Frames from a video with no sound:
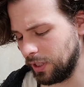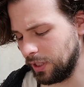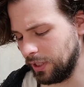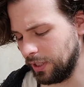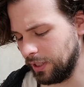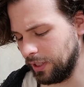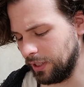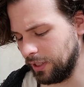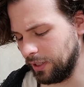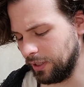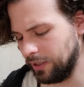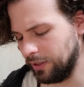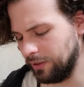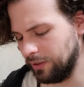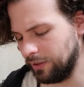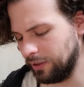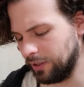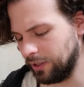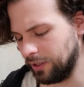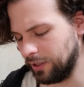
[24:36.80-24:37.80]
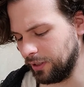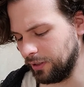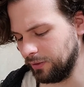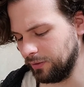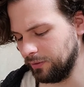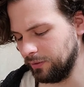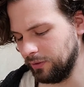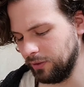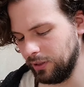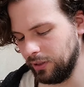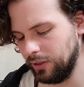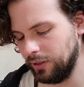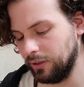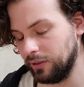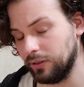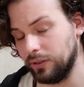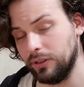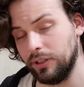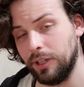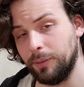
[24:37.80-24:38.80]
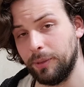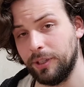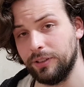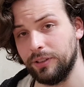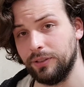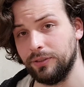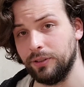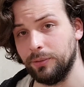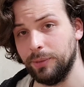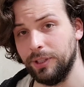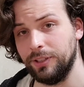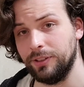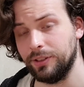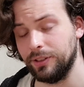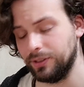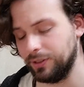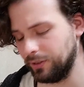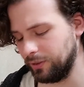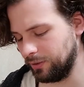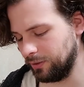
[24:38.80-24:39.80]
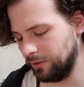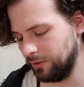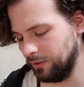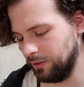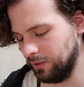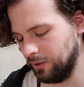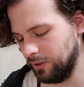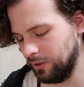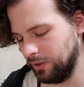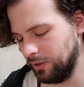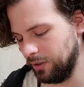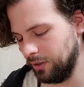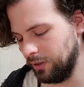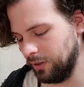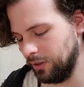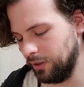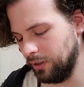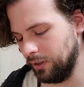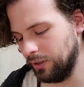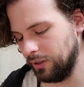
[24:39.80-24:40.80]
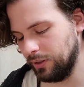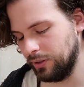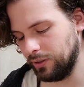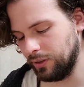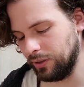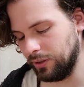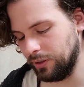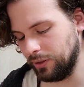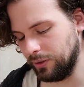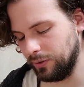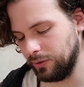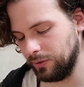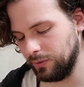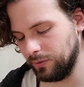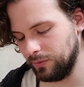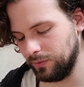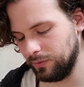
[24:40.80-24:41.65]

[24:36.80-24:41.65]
and light myself some incense. So